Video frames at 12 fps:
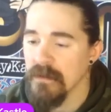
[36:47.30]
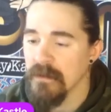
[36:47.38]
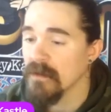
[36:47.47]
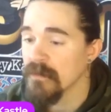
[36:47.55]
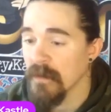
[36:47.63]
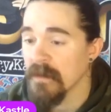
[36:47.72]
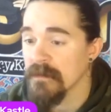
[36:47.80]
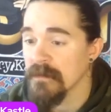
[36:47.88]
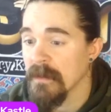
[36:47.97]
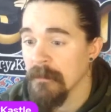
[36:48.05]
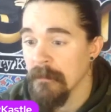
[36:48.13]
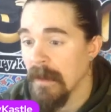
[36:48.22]
close friends
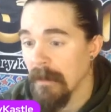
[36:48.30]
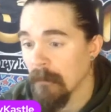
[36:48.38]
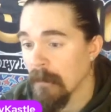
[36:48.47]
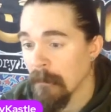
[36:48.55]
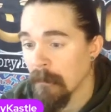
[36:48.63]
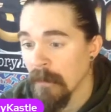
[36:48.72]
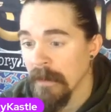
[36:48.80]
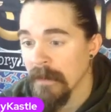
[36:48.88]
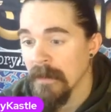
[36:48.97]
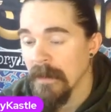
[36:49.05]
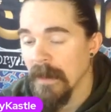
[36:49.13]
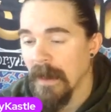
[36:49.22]
with him at one point.
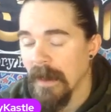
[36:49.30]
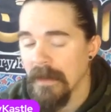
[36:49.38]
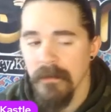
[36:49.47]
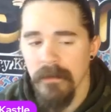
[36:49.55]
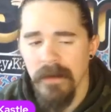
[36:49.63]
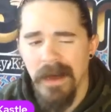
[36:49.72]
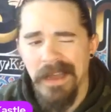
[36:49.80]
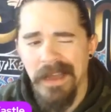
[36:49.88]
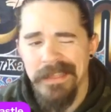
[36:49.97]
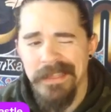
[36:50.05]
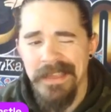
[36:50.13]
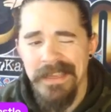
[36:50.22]
I don't.
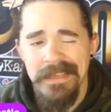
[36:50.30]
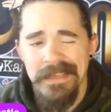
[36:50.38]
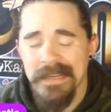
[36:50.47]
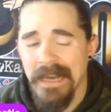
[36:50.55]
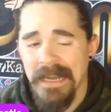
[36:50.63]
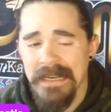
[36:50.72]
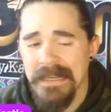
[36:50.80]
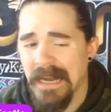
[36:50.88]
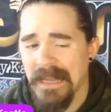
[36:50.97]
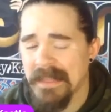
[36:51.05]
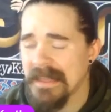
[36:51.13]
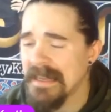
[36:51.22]
I think he kind of.
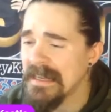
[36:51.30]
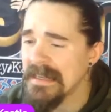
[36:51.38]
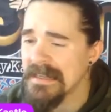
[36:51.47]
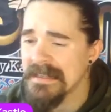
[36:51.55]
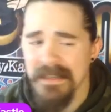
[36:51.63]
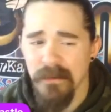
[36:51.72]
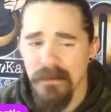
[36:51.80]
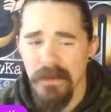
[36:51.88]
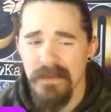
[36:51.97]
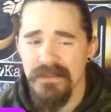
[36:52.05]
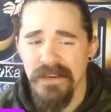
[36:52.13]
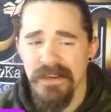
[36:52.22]
I think he is in a
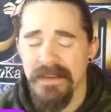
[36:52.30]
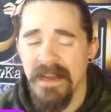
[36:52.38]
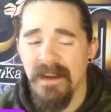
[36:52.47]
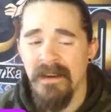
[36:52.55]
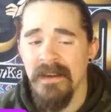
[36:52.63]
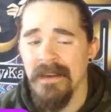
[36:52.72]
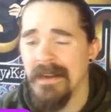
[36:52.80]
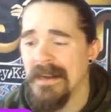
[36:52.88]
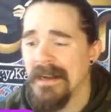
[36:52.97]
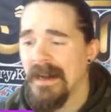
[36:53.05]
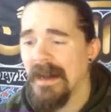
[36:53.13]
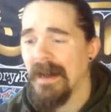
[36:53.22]
wheelchair now.
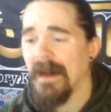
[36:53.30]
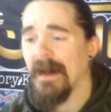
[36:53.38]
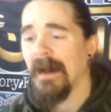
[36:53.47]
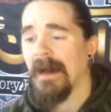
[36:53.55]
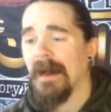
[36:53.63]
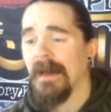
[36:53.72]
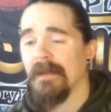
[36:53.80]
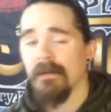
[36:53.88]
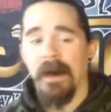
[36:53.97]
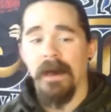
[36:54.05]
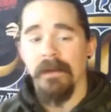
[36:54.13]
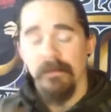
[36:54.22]
I don't.
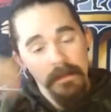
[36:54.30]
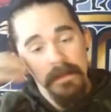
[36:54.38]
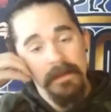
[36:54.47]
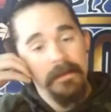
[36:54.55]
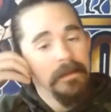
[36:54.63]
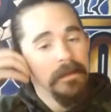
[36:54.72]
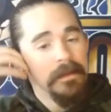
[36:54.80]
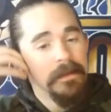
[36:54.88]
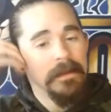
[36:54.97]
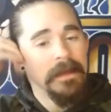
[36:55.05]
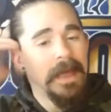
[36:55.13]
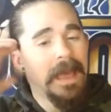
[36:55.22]
I don't really. I don't
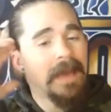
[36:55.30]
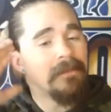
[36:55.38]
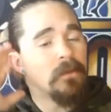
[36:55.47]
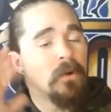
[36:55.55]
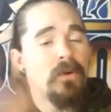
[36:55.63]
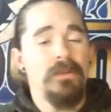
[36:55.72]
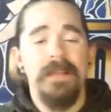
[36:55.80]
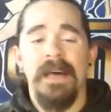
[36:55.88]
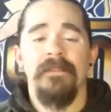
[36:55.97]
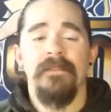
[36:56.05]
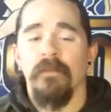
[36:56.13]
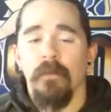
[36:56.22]
really have a whole
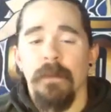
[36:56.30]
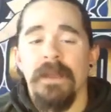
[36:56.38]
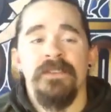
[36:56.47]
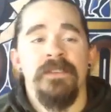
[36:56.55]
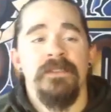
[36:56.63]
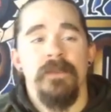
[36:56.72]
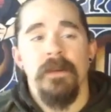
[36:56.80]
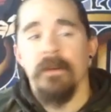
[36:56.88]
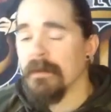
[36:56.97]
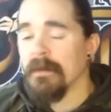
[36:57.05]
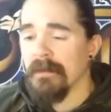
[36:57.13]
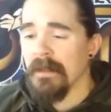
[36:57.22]
lot of information, so I
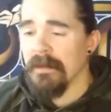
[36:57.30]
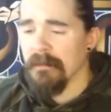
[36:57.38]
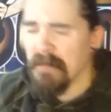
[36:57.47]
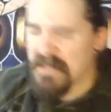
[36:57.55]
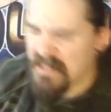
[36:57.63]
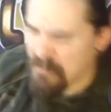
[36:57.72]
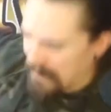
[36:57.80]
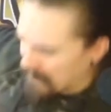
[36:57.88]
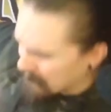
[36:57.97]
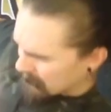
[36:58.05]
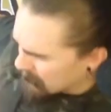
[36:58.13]
don't want to really misspeak.